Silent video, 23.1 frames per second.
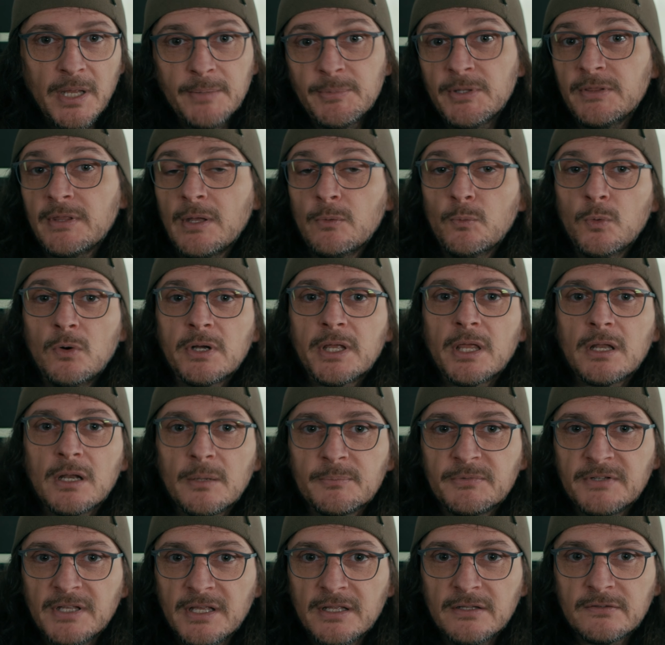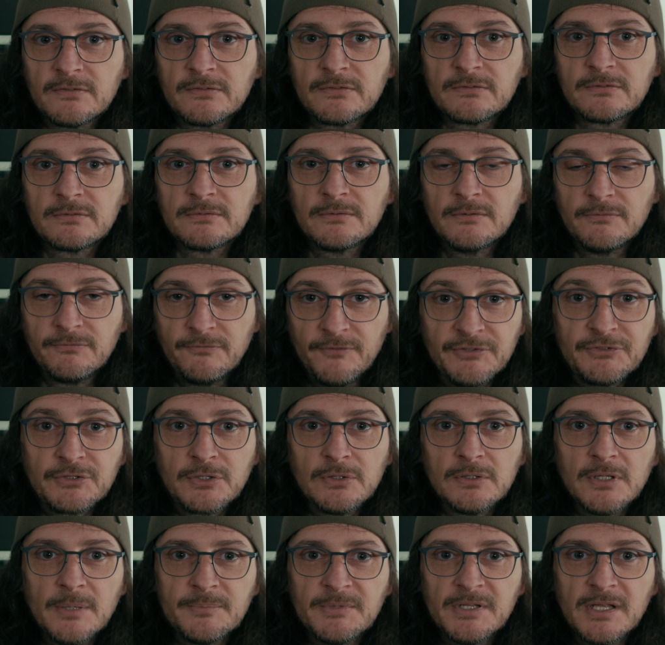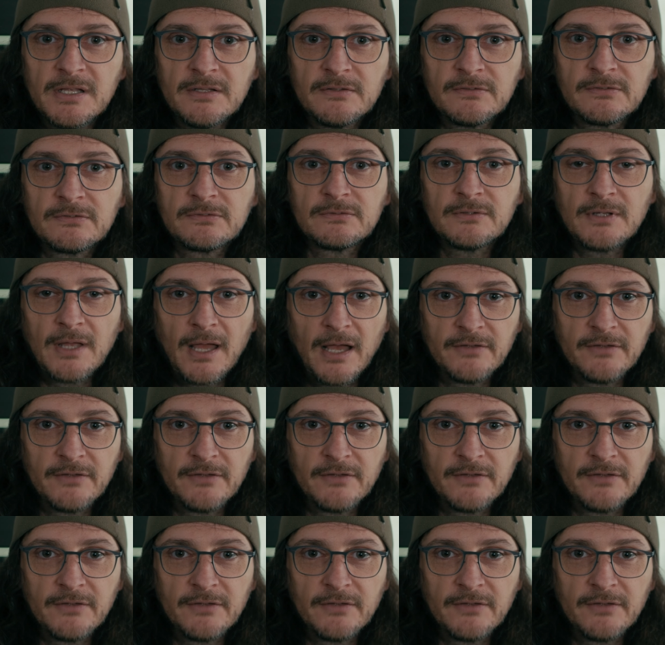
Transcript: maybe they will get updates, physical updates,